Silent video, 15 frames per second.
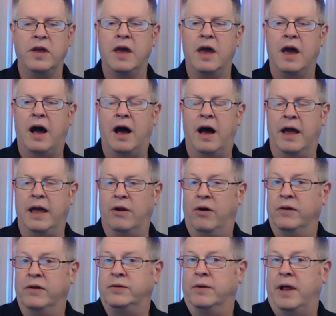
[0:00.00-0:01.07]
Uh, it
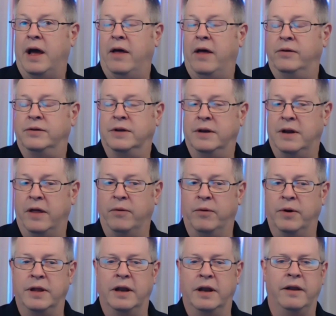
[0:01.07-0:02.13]
also allows, there's another one
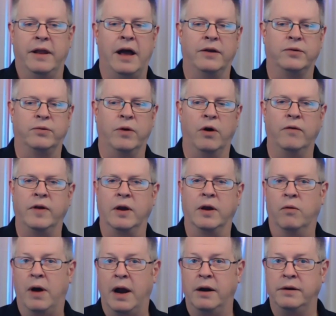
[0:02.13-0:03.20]
that allows roving
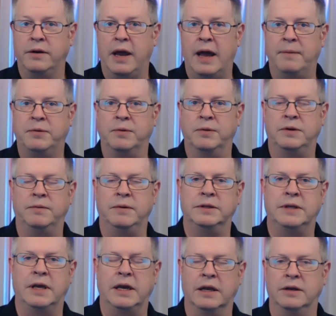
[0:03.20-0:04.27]
wiretaps, which means
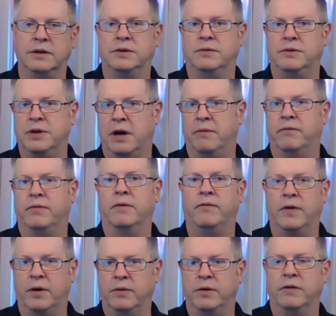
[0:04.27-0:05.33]
they can just jump from
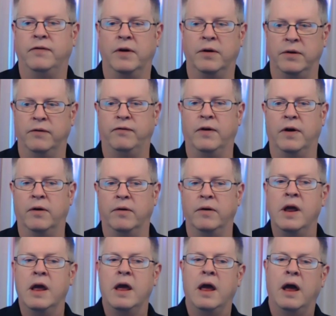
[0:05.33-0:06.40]
phone to phone to phone,
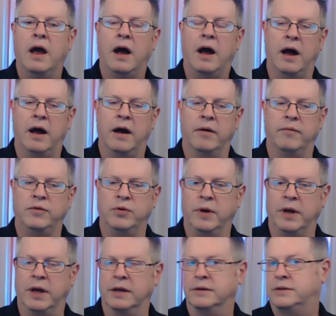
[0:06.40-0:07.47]
uh,
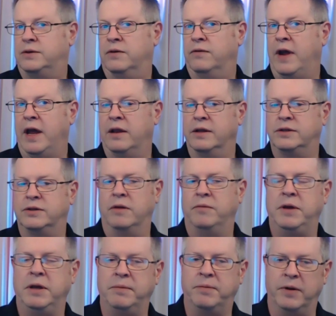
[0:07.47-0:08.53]
doing surveillance on
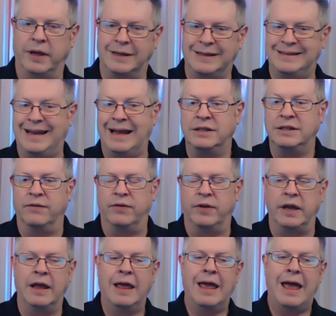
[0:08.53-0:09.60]
people
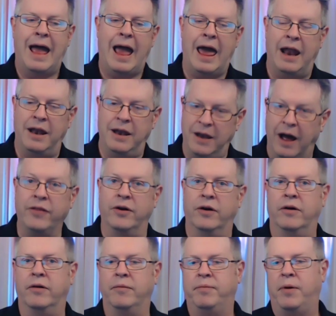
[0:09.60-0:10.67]
extensively. And
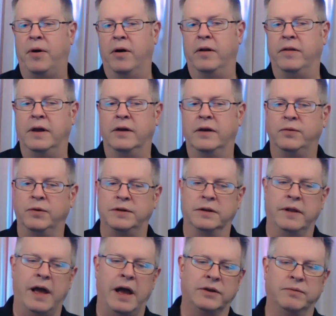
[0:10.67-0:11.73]
another part of this, which
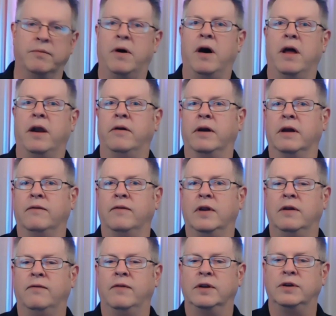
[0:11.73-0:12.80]
allows monitoring of
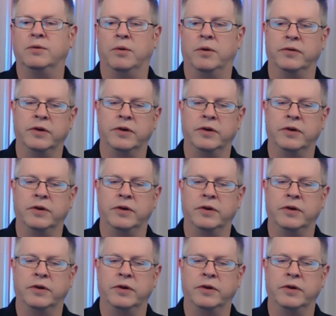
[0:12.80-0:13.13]
individuals